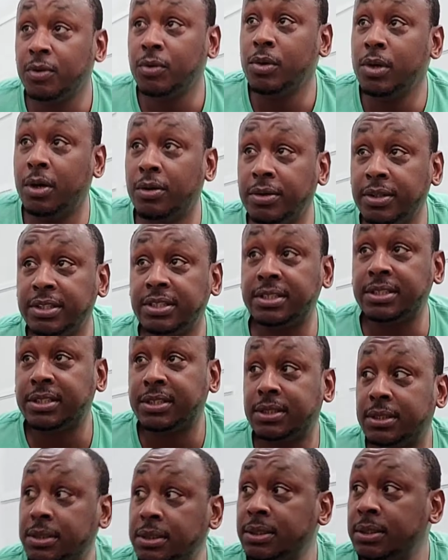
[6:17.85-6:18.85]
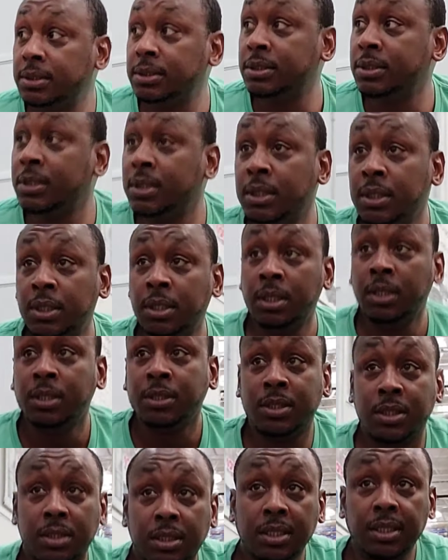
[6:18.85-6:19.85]
You notice.
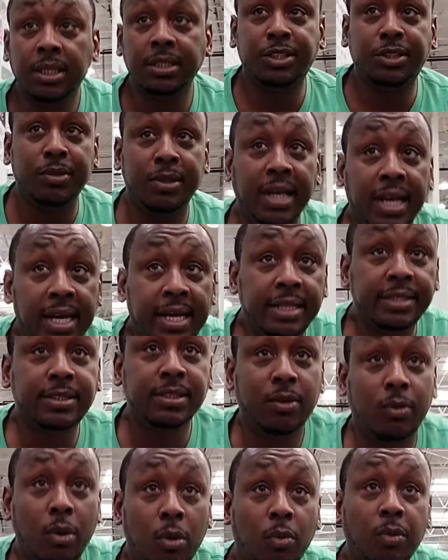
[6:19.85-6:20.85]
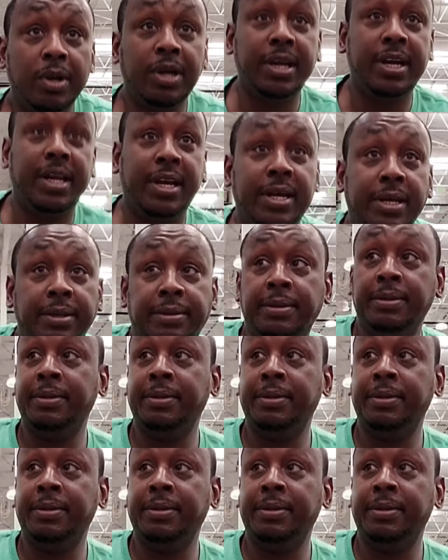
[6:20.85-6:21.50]
Just to let you guys know where we're at.